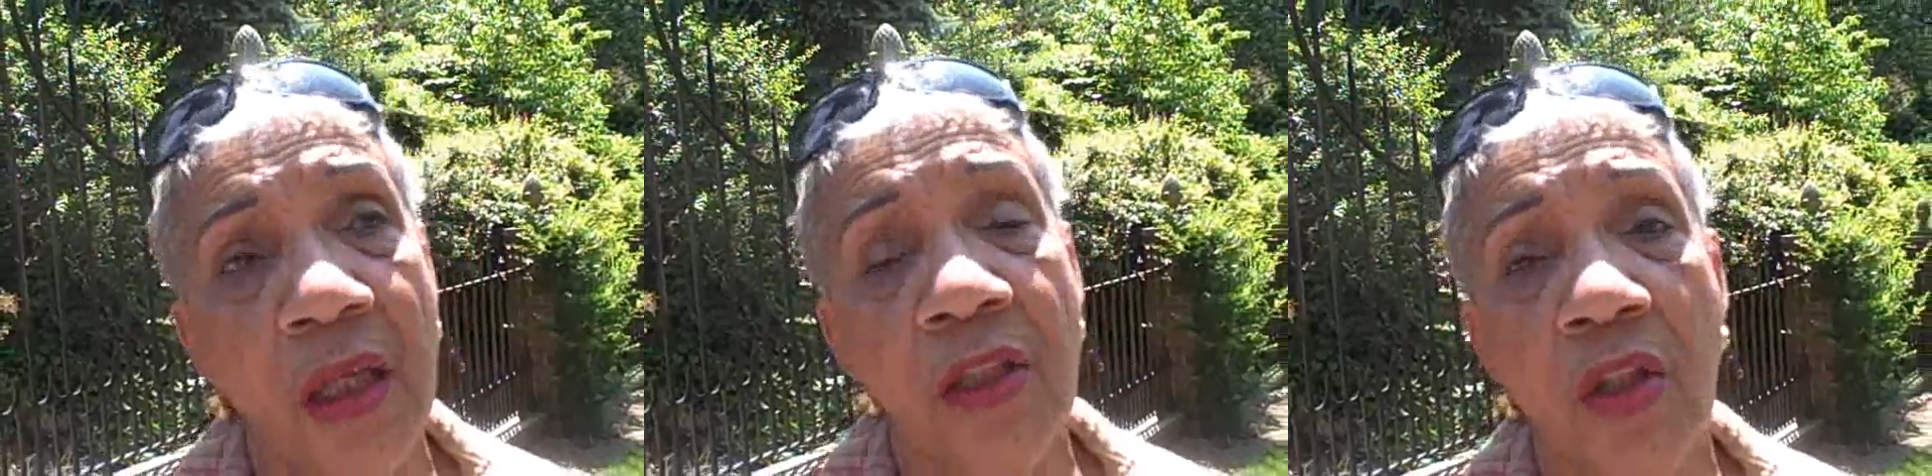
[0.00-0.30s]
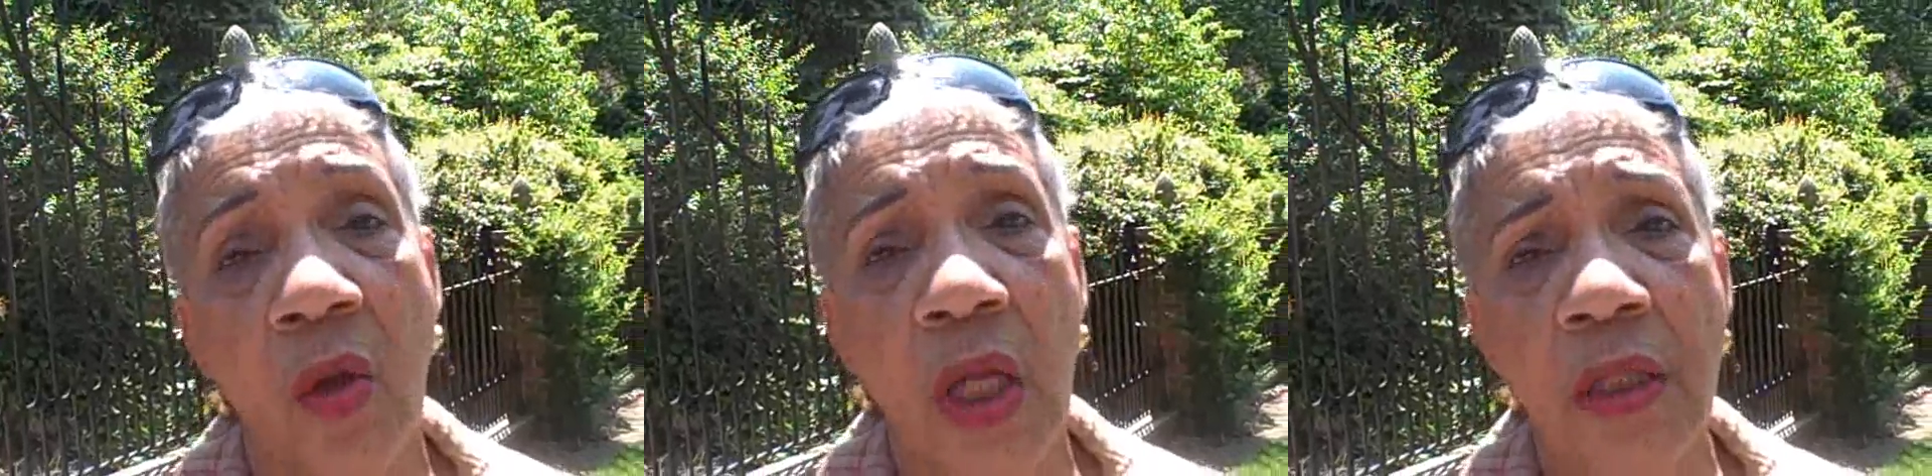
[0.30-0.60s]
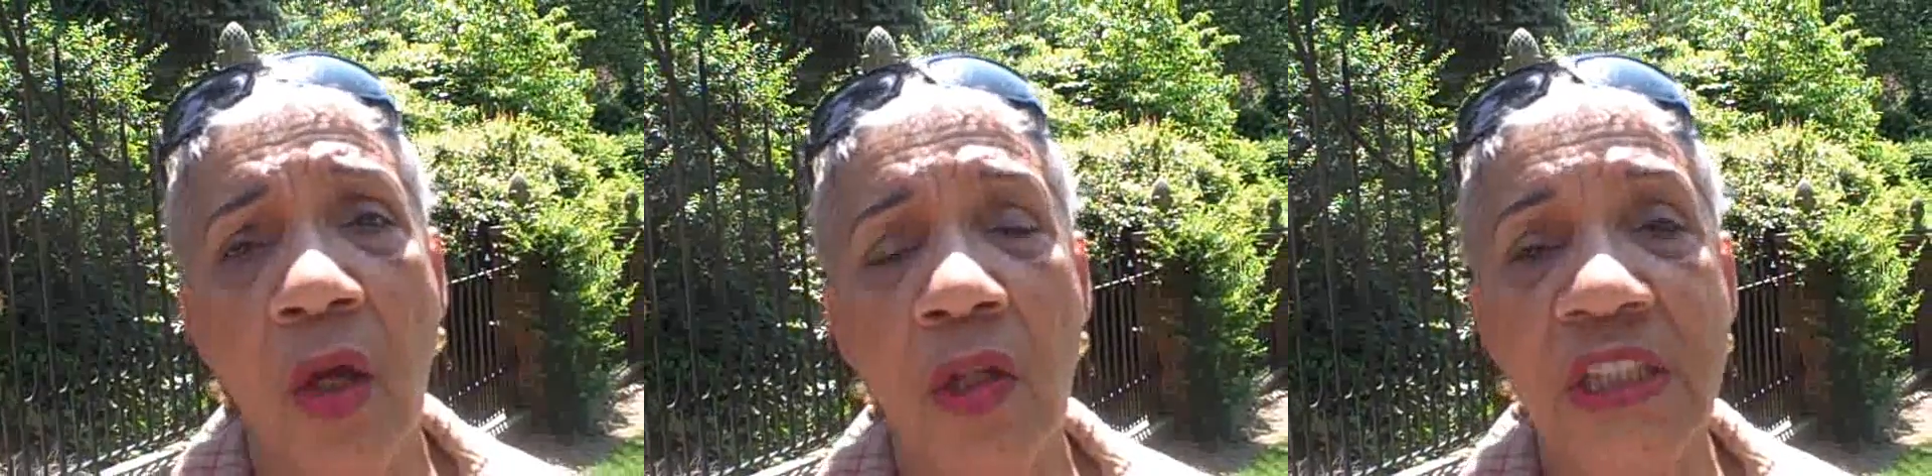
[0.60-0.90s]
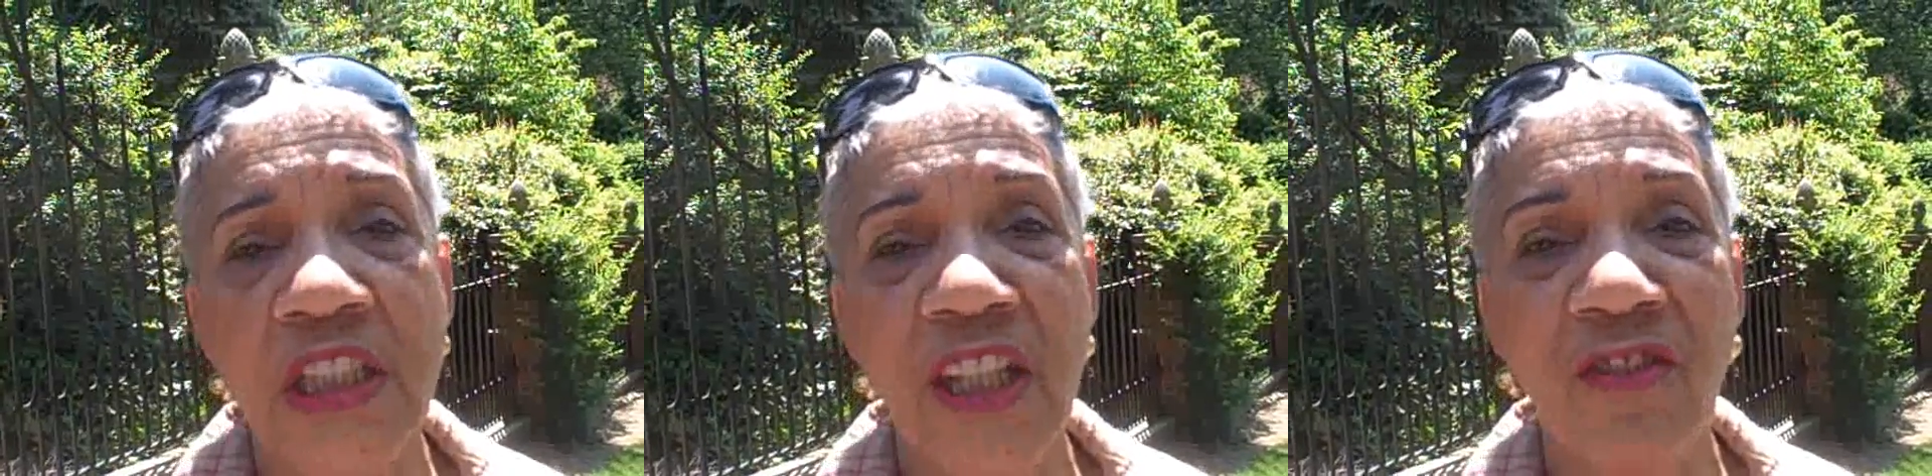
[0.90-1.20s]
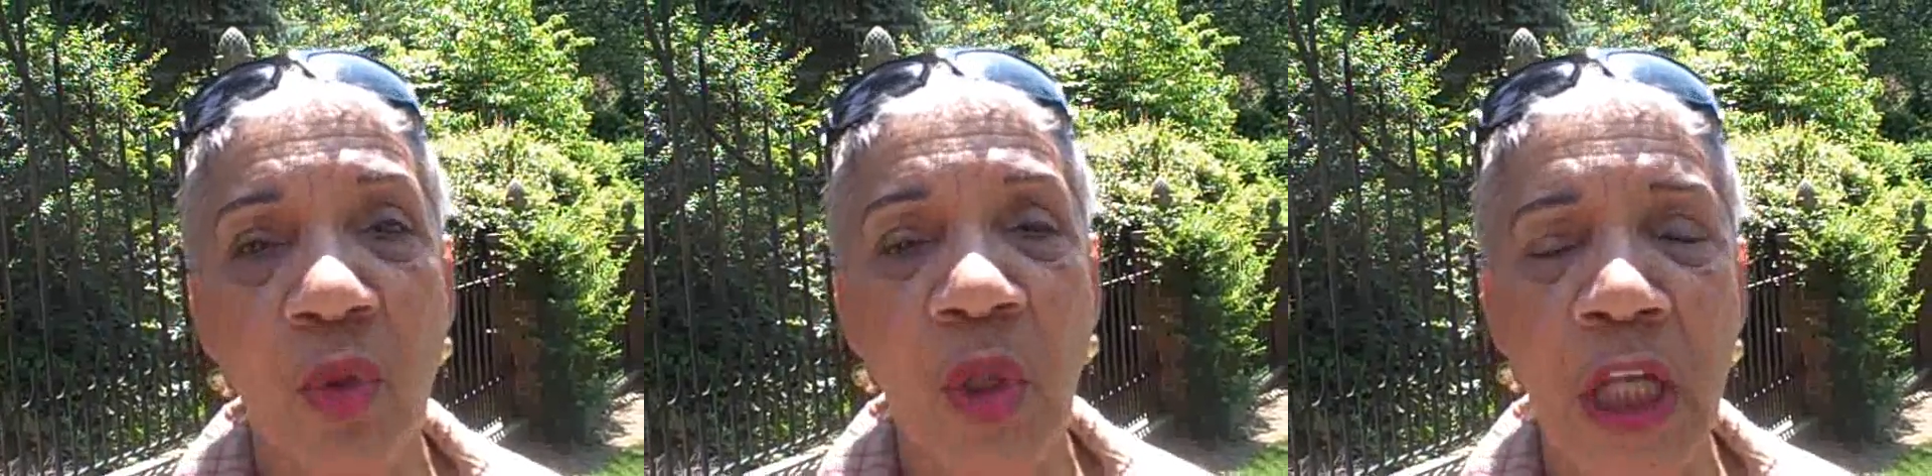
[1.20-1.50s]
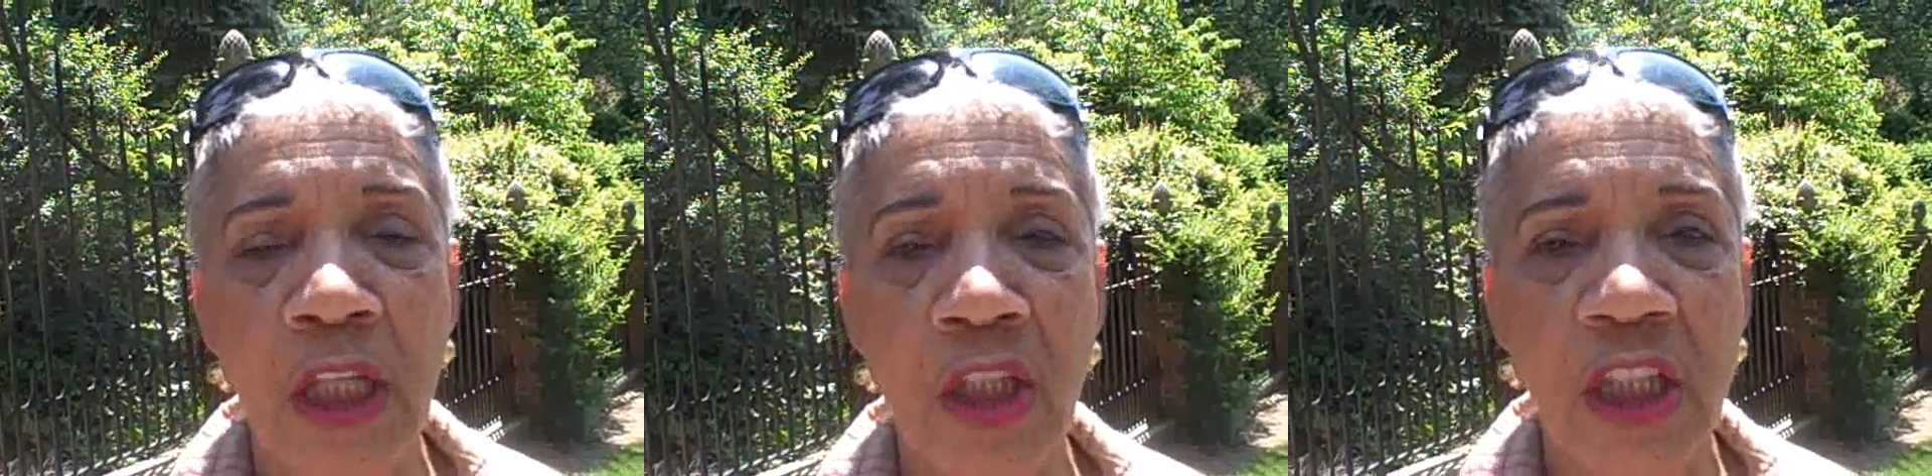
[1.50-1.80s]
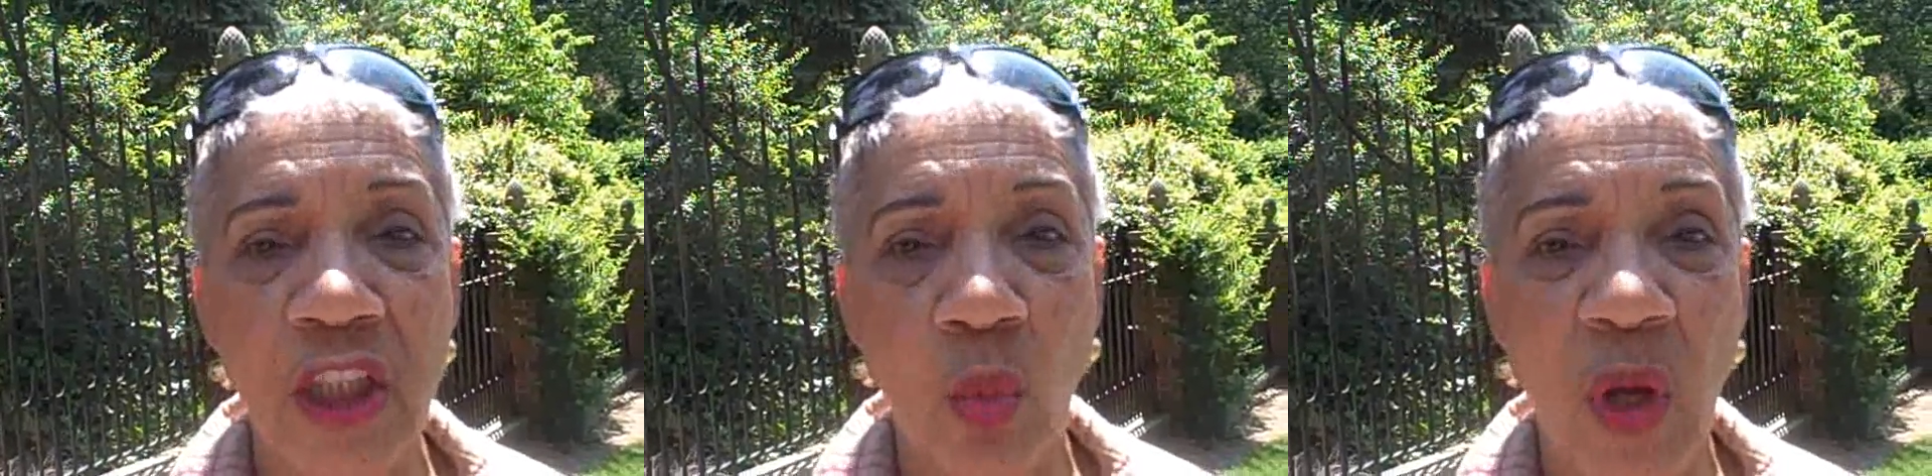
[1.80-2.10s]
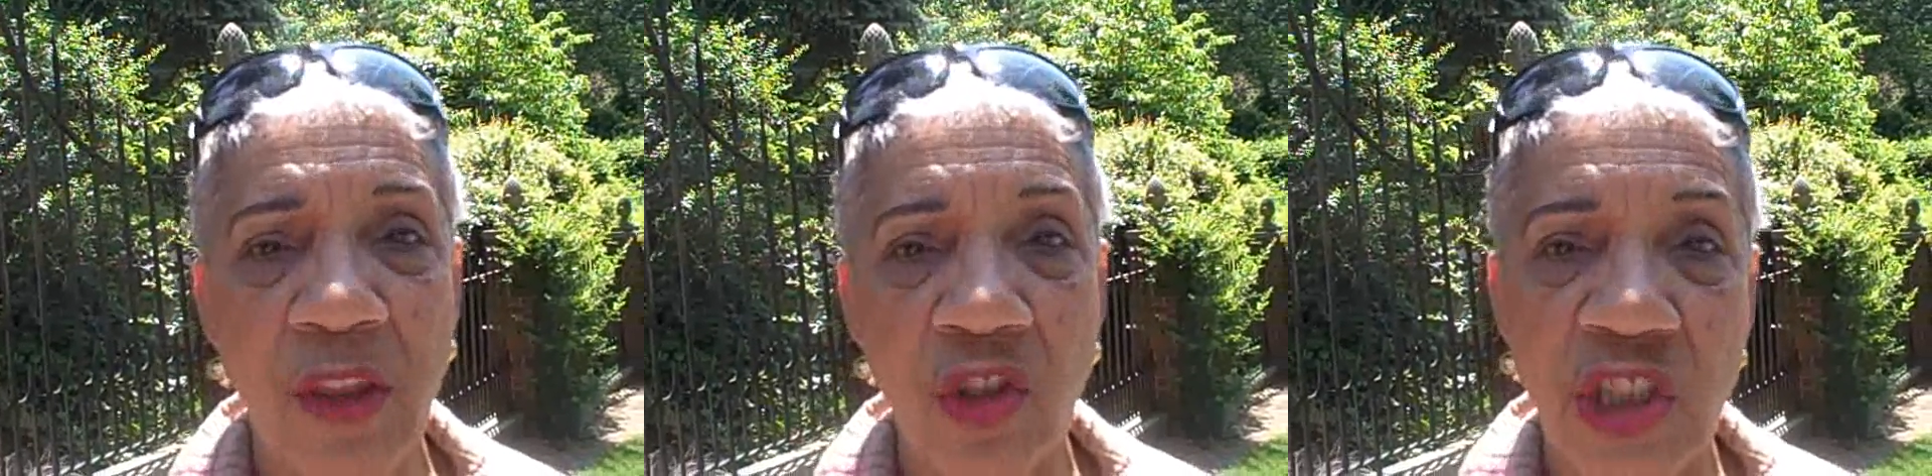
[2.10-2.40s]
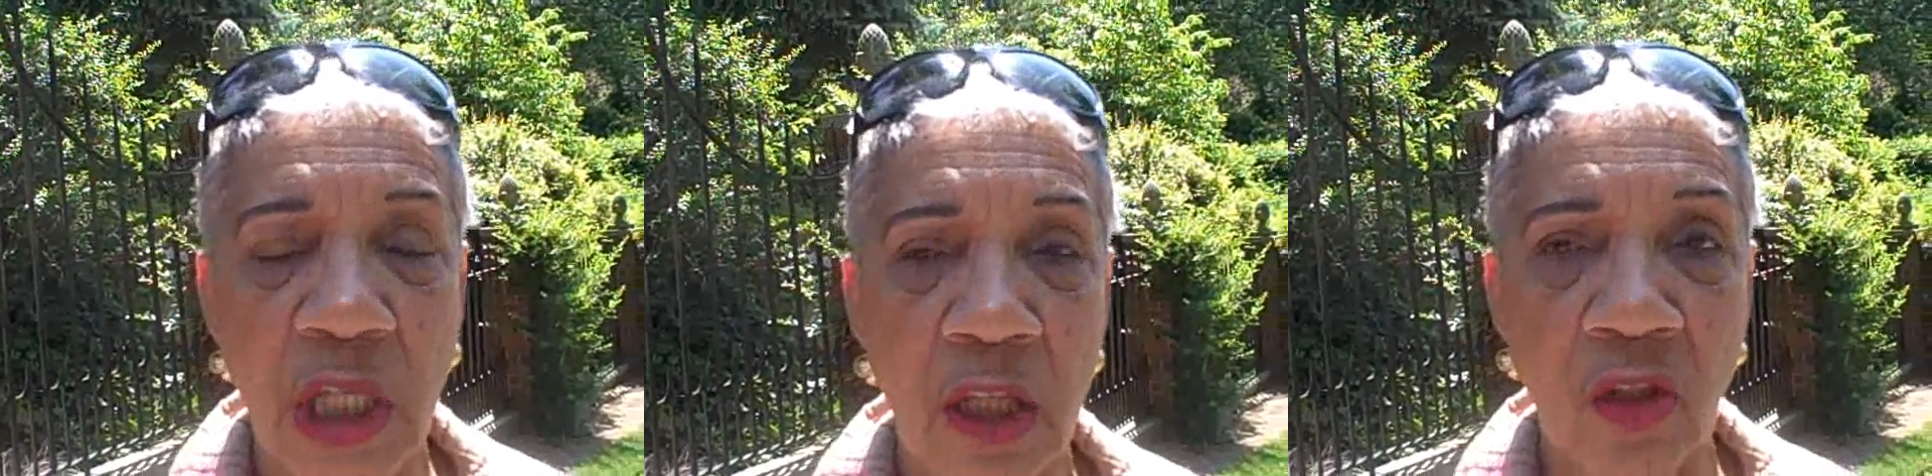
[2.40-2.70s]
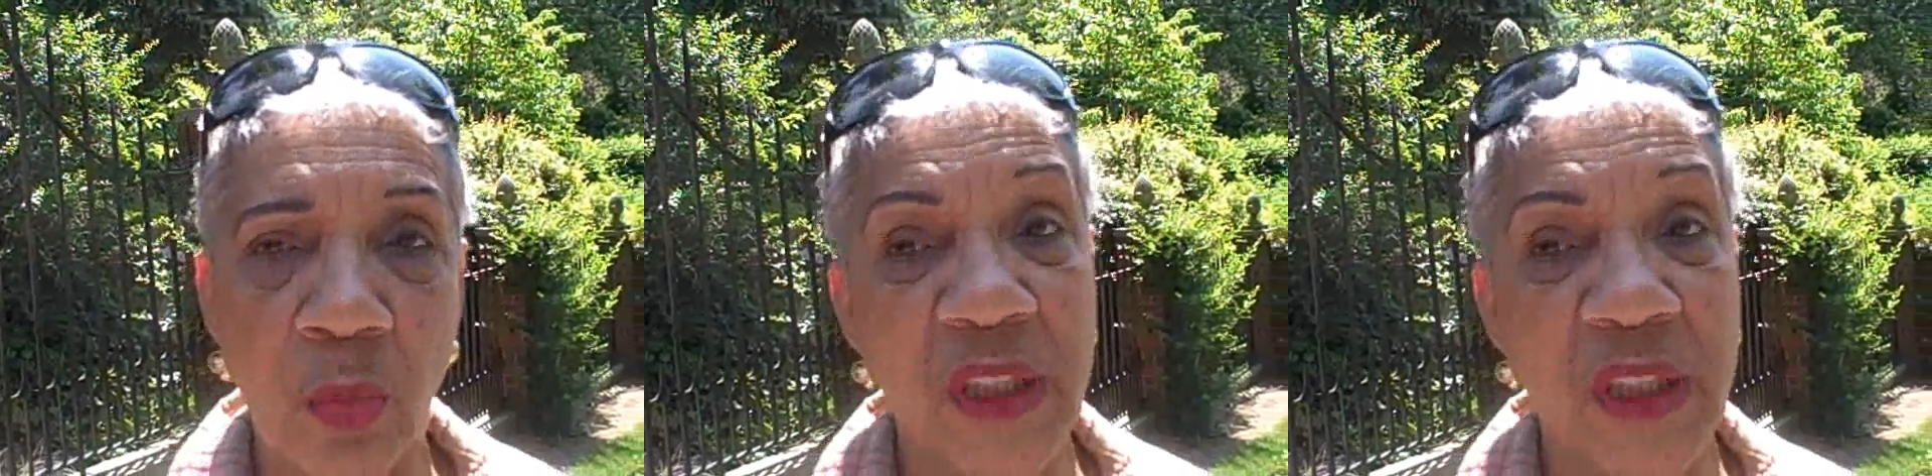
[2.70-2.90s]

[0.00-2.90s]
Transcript: you know i noticed even when i look at the weather channel